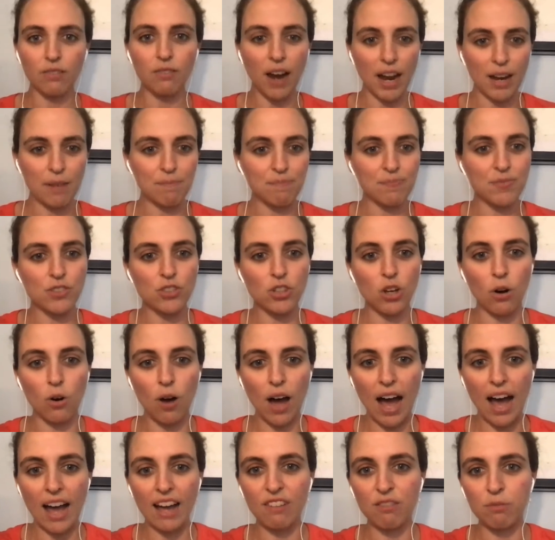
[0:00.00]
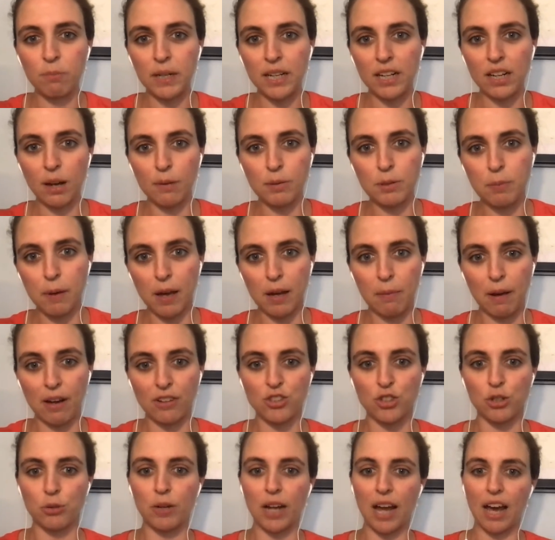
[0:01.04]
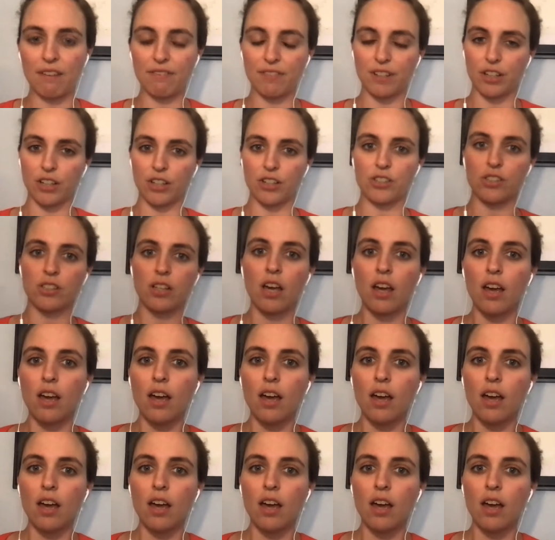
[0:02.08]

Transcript: Right. So I've been at HubSpot about 2.5 years,